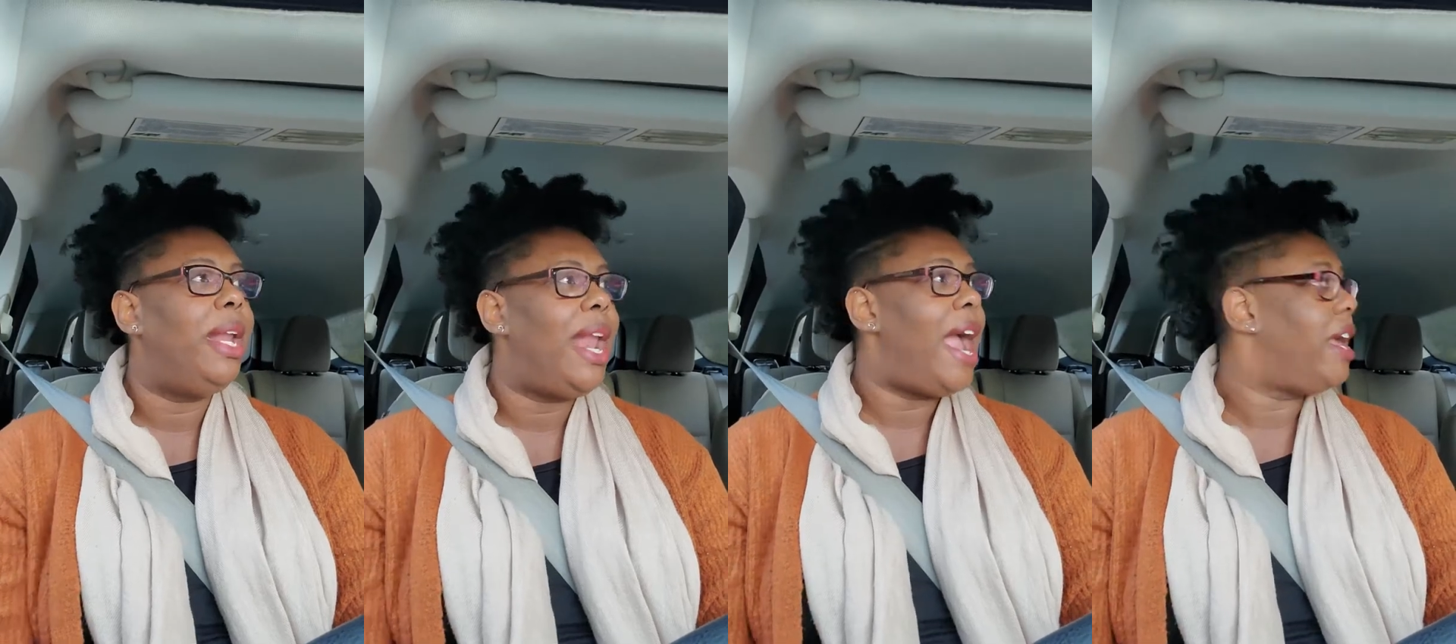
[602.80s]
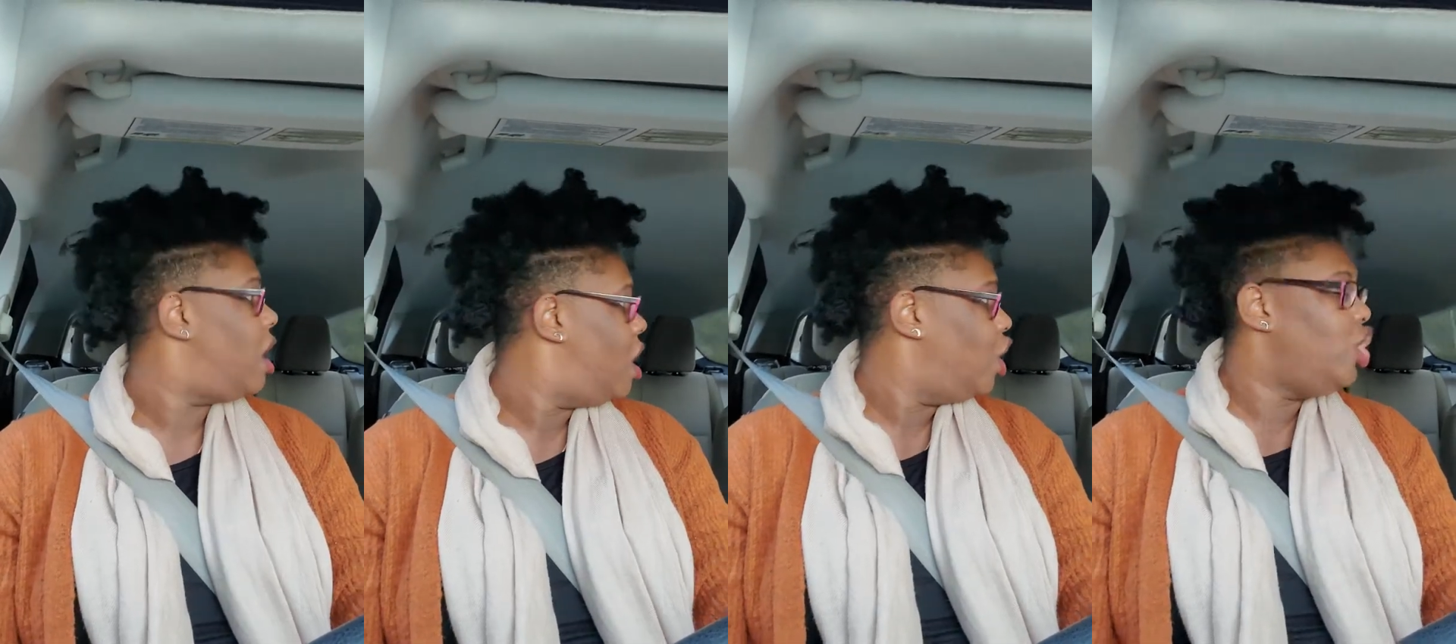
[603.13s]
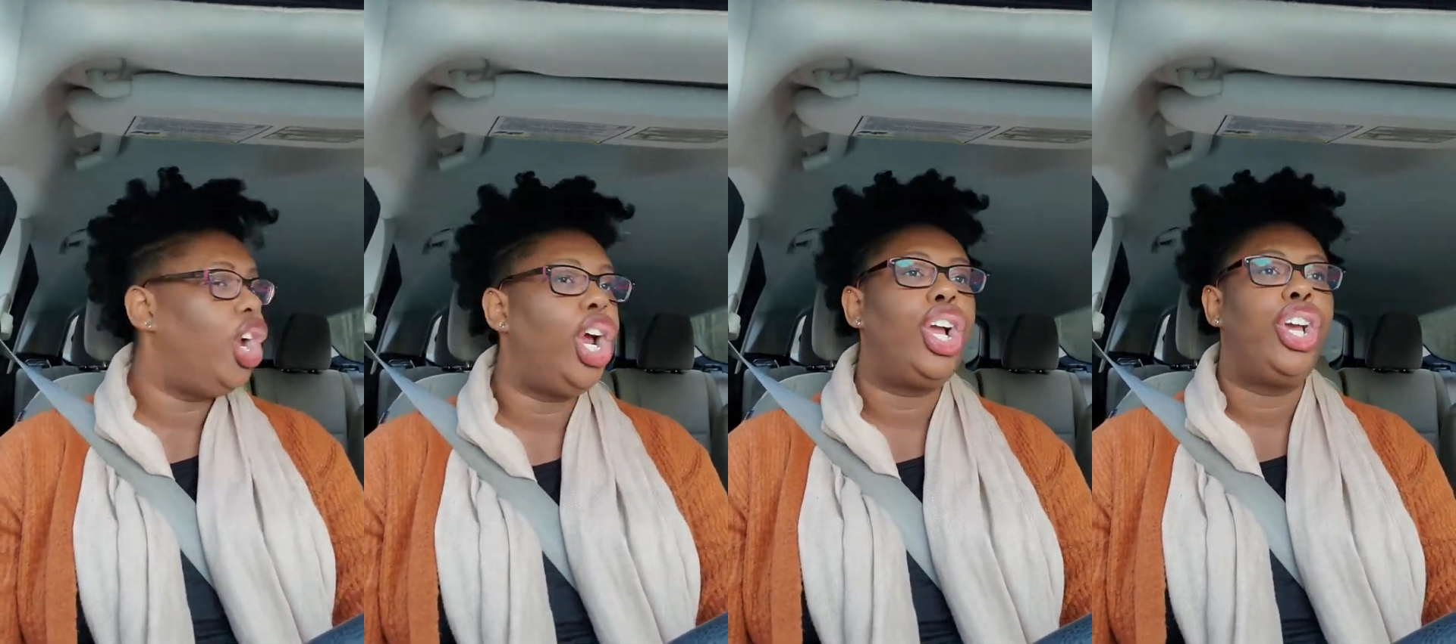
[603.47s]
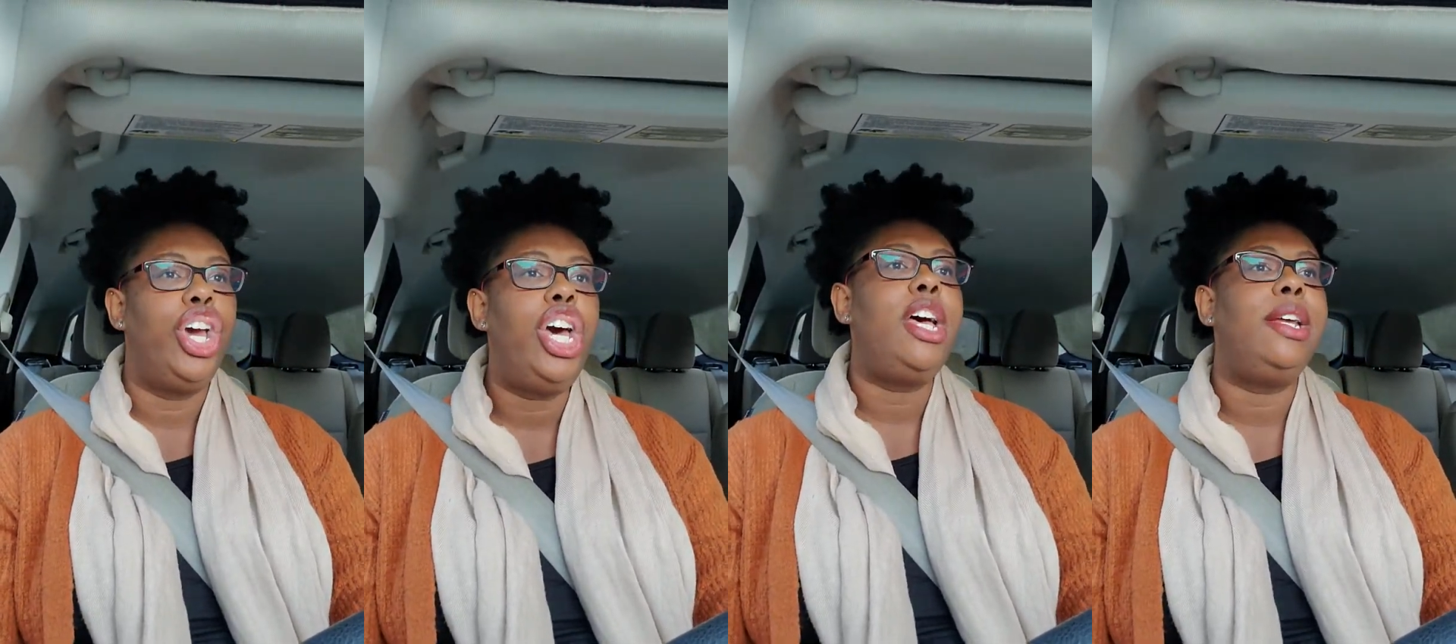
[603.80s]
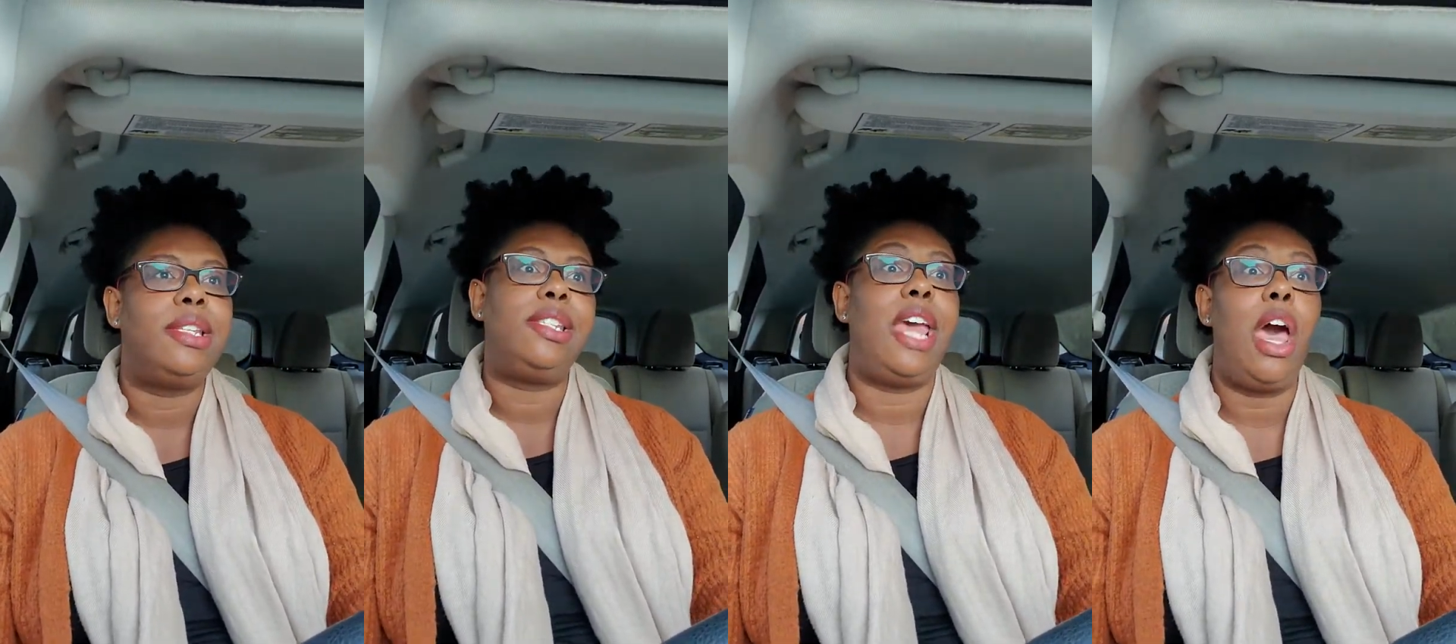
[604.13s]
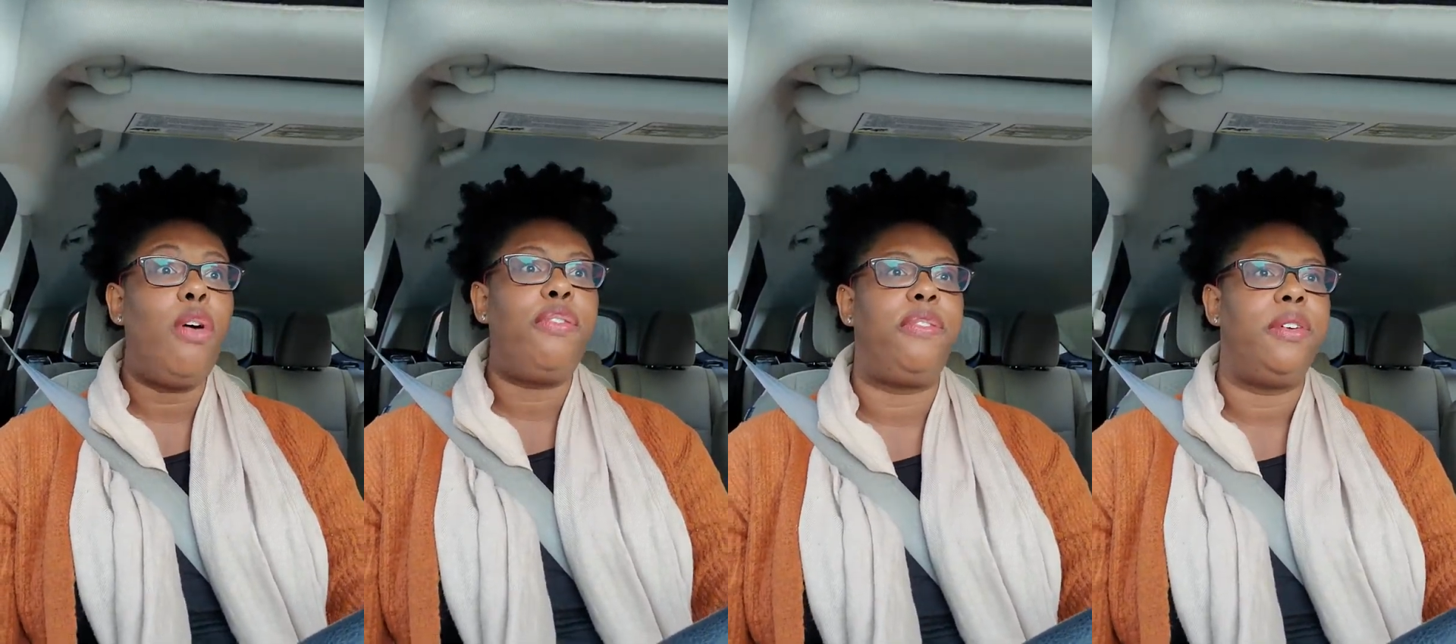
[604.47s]
like your good
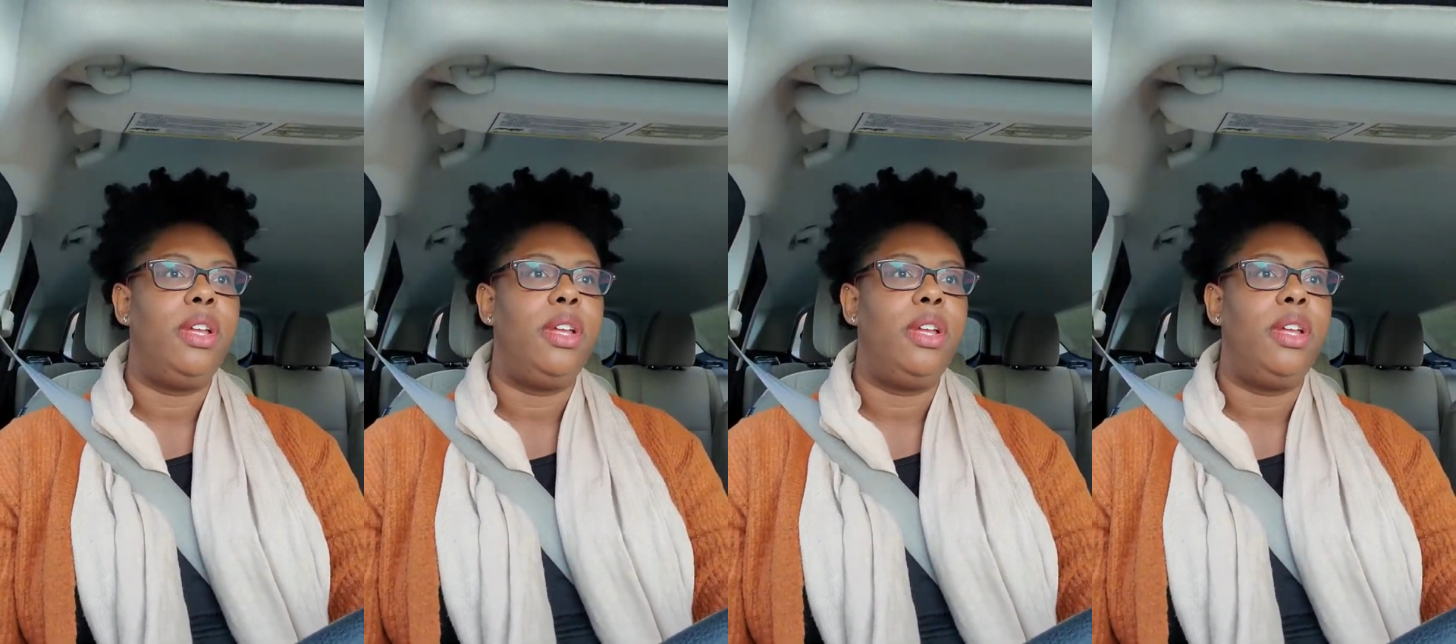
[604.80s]
self,